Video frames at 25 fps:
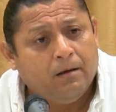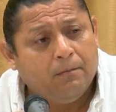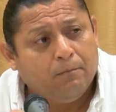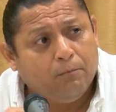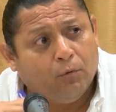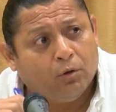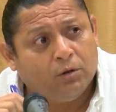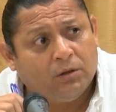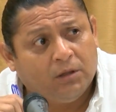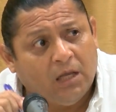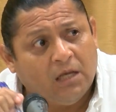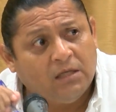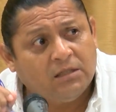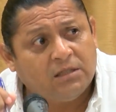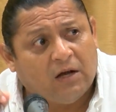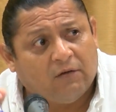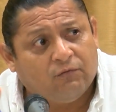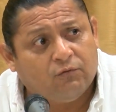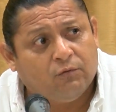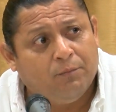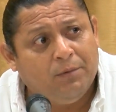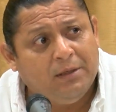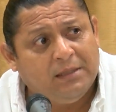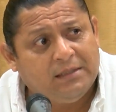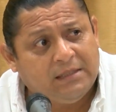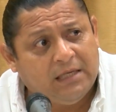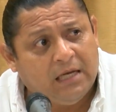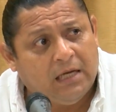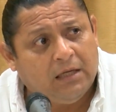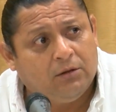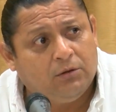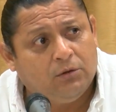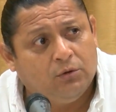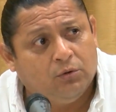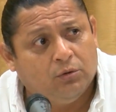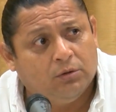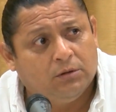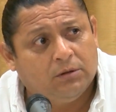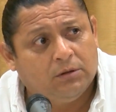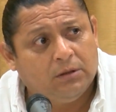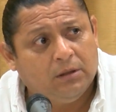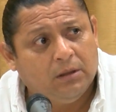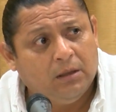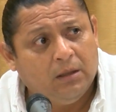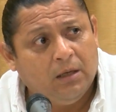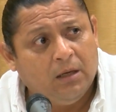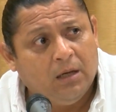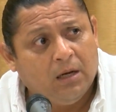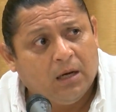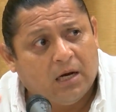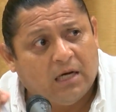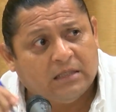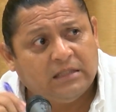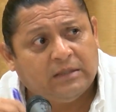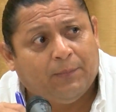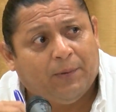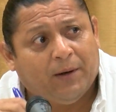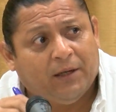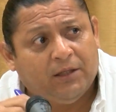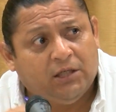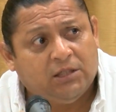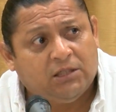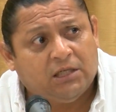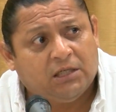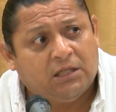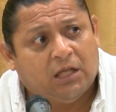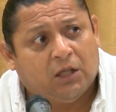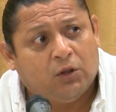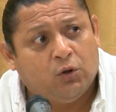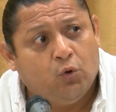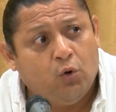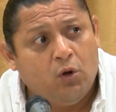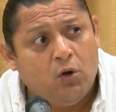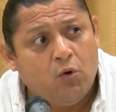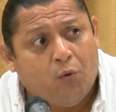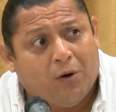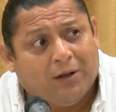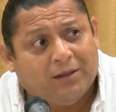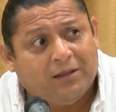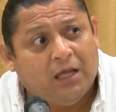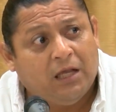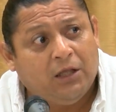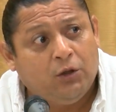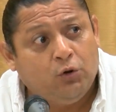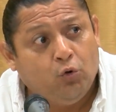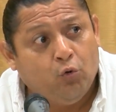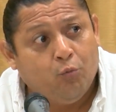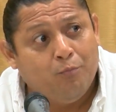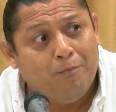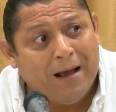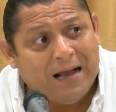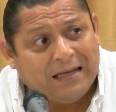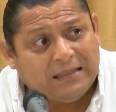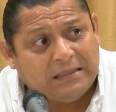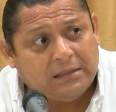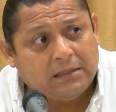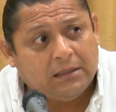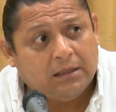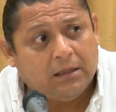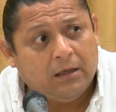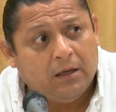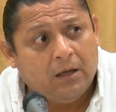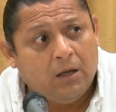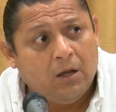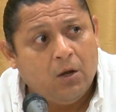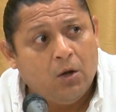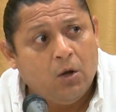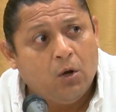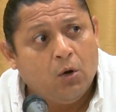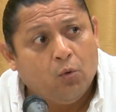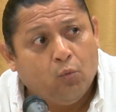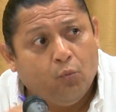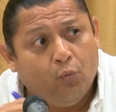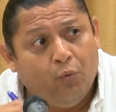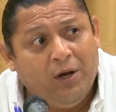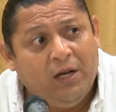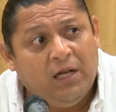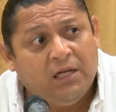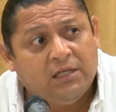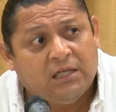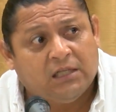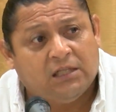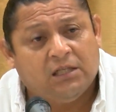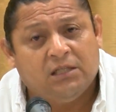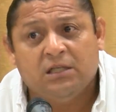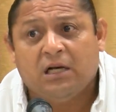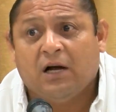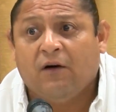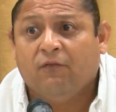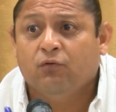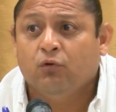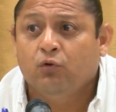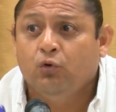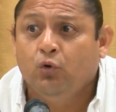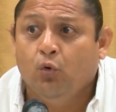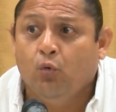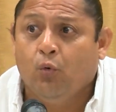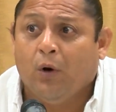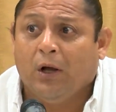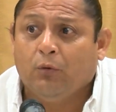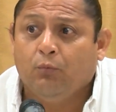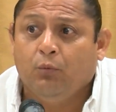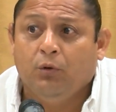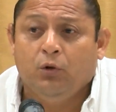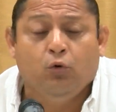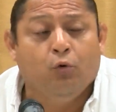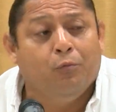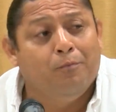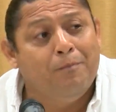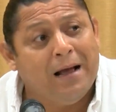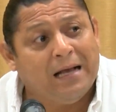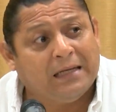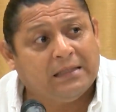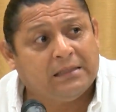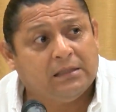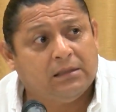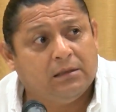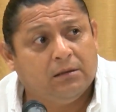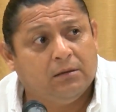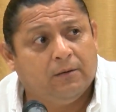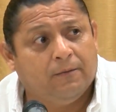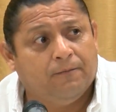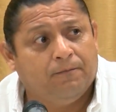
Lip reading: But things have to be said, Jules, because the politicians are doing what they do best. We, the citizens, have to do what we do best.